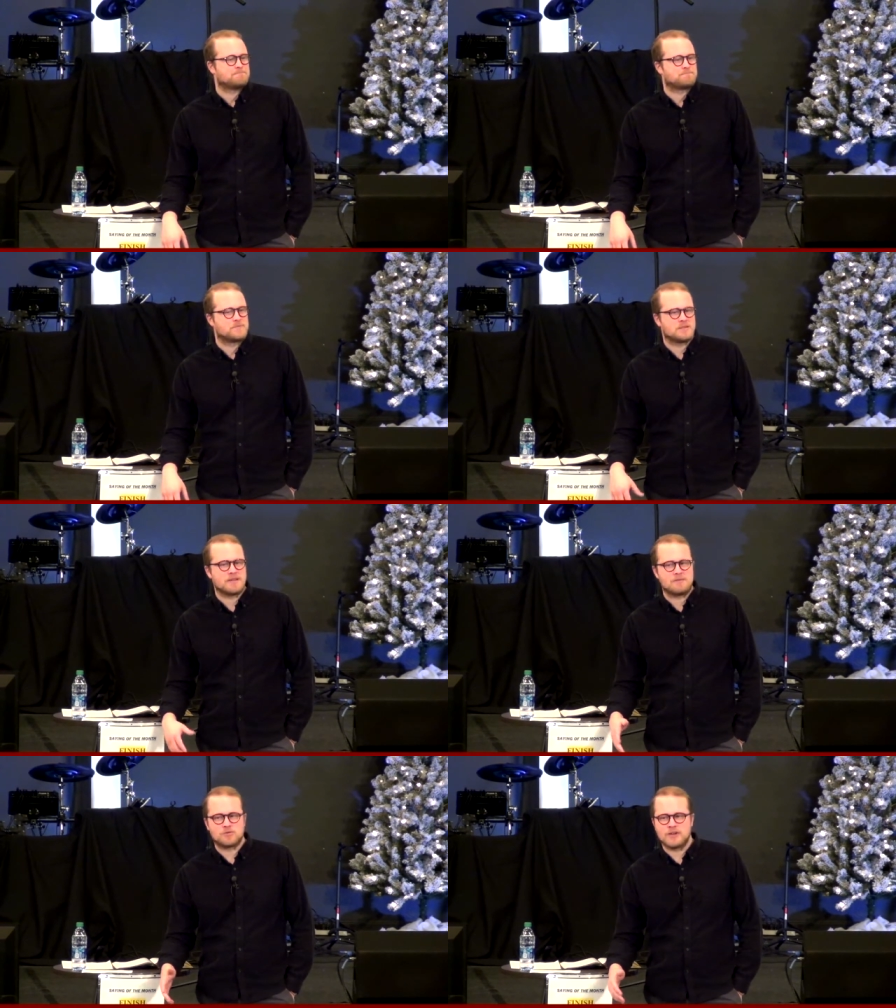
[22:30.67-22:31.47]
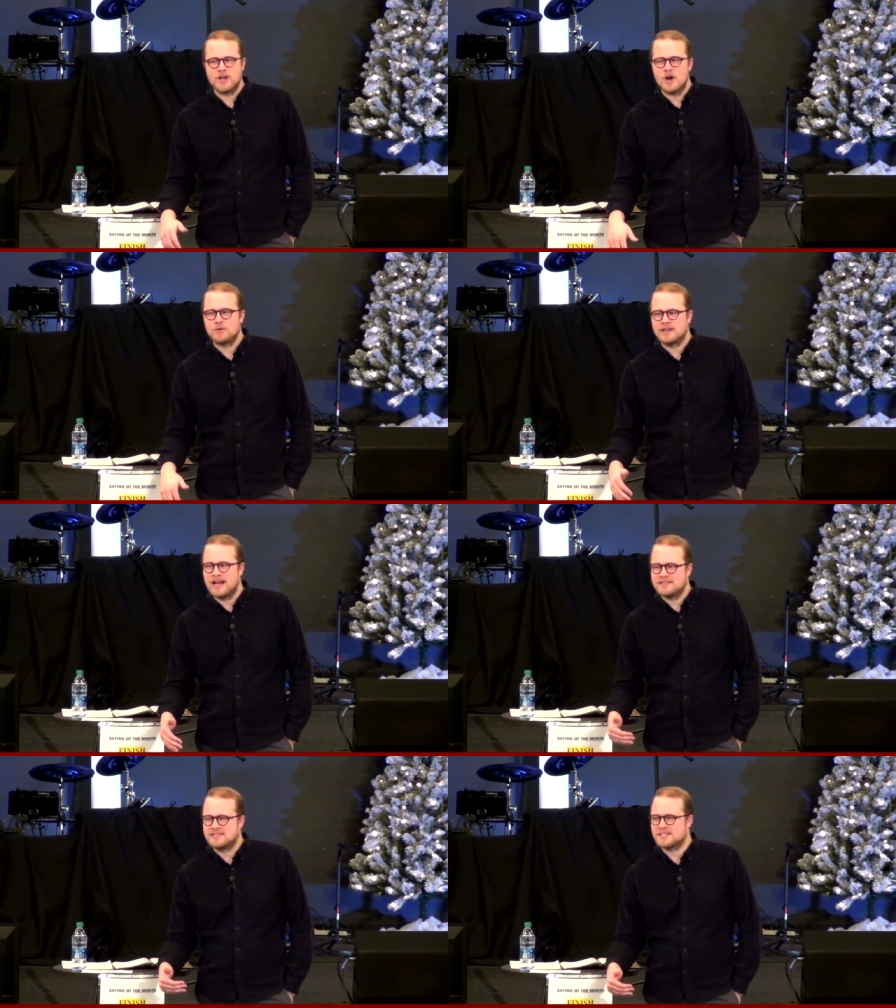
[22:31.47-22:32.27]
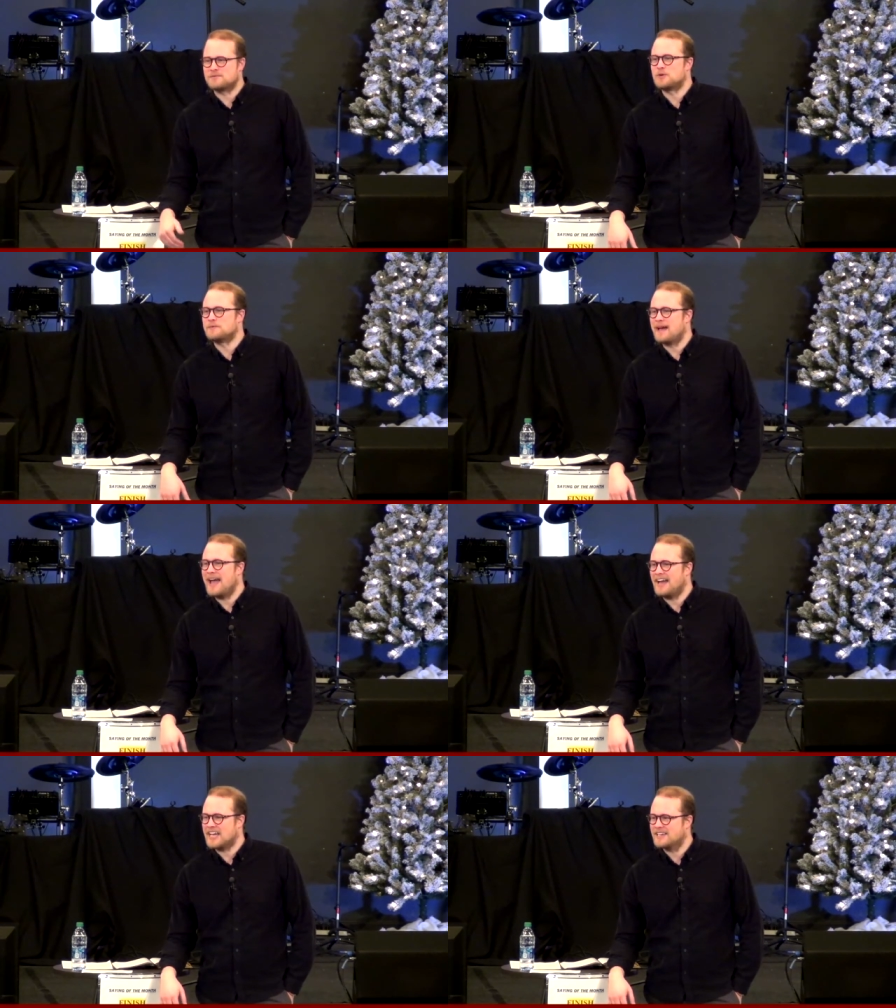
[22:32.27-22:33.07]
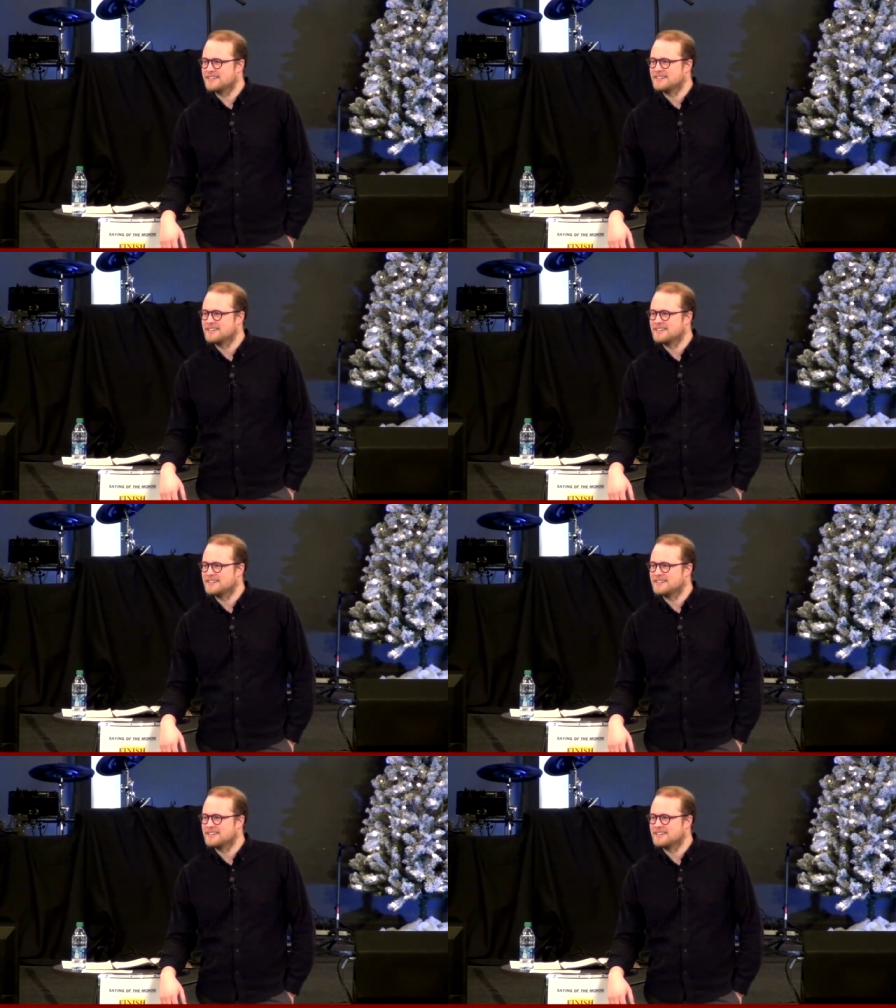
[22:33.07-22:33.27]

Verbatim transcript: Sometimes we go when God says pull back.